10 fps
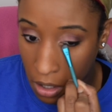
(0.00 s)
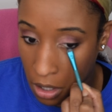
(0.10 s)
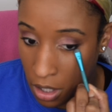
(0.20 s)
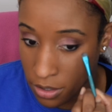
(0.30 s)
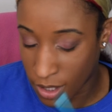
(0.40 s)

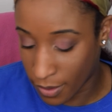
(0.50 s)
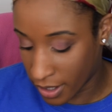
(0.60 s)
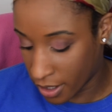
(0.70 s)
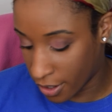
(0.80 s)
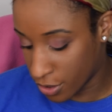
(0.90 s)

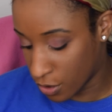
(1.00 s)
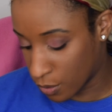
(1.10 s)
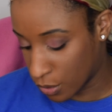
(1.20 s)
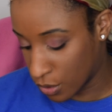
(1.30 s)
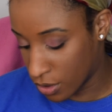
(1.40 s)
adhere to the
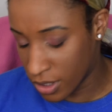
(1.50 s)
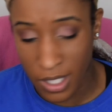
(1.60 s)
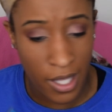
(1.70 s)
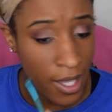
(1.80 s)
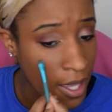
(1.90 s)
rules
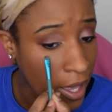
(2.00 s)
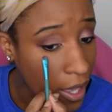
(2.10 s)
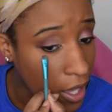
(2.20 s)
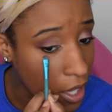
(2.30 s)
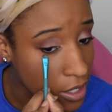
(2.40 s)

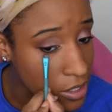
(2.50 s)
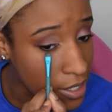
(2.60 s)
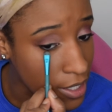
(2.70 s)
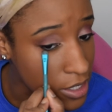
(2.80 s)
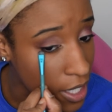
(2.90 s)
and
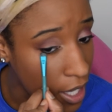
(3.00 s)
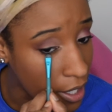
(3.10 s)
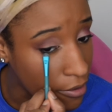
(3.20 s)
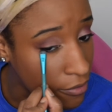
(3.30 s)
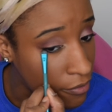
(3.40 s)
stay
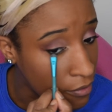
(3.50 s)
safe.